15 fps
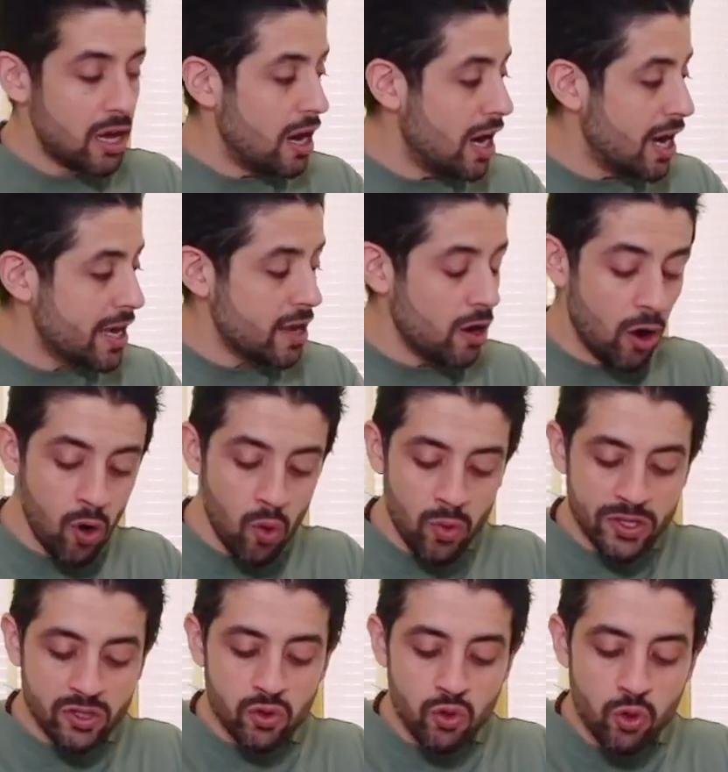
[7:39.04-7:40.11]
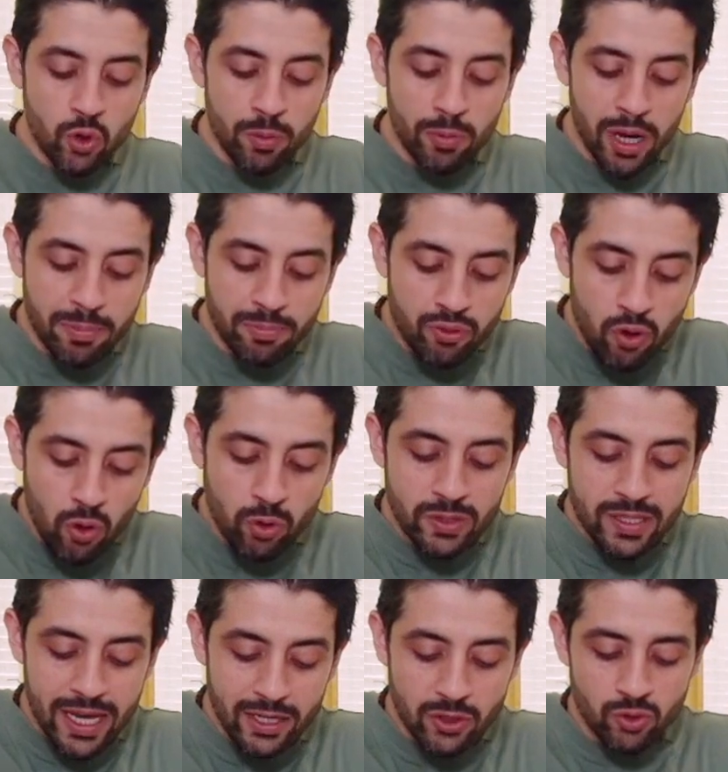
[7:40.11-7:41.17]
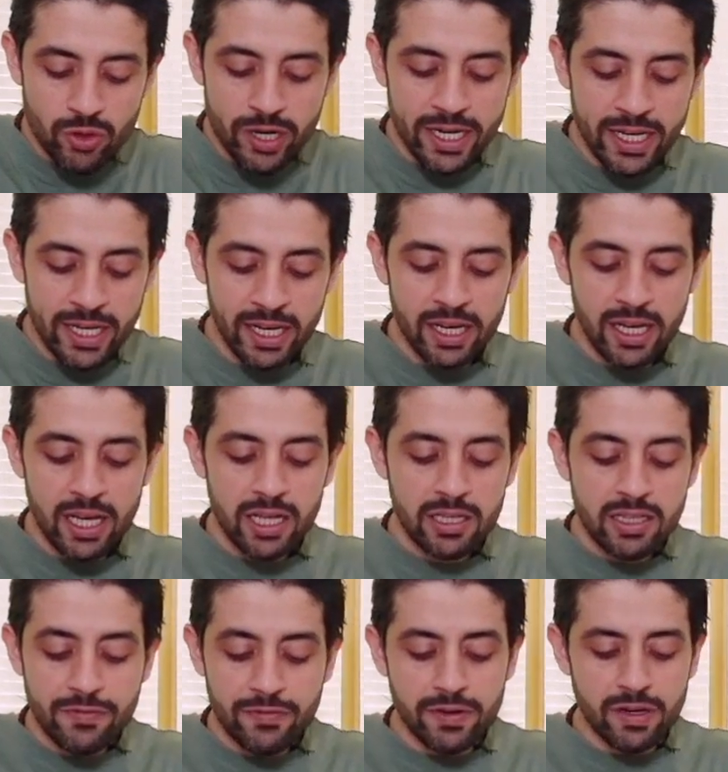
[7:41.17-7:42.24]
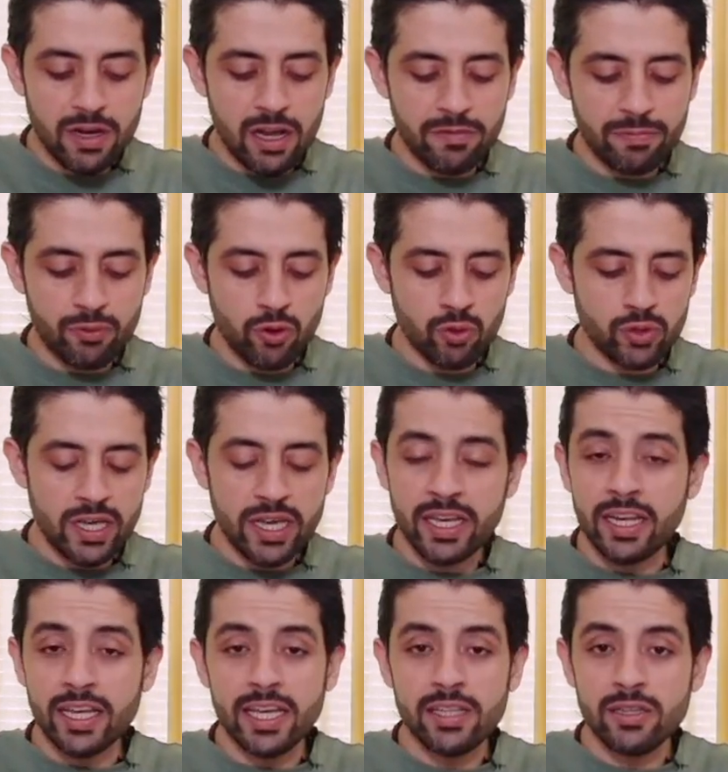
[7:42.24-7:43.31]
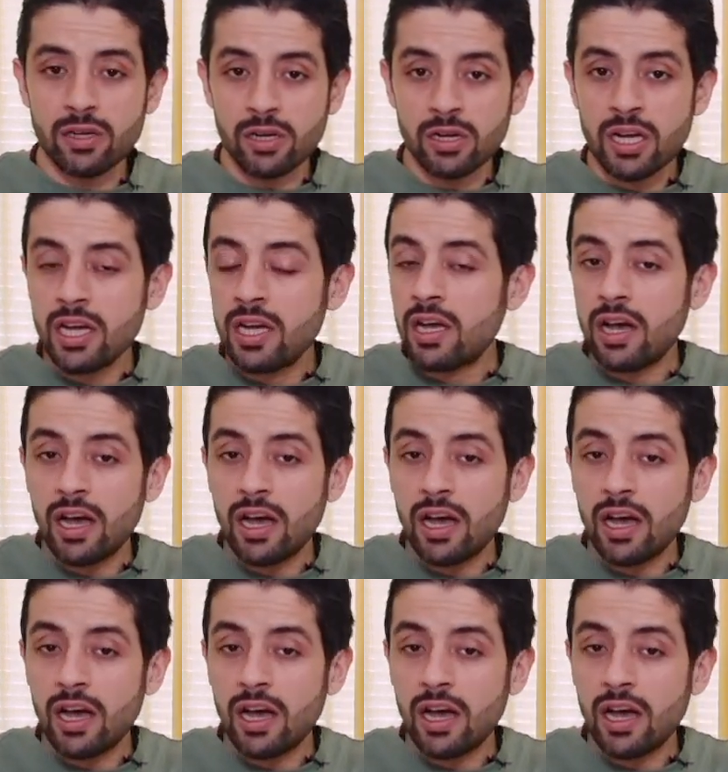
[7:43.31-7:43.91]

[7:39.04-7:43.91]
I always cook my protein ready, different kind of protein, either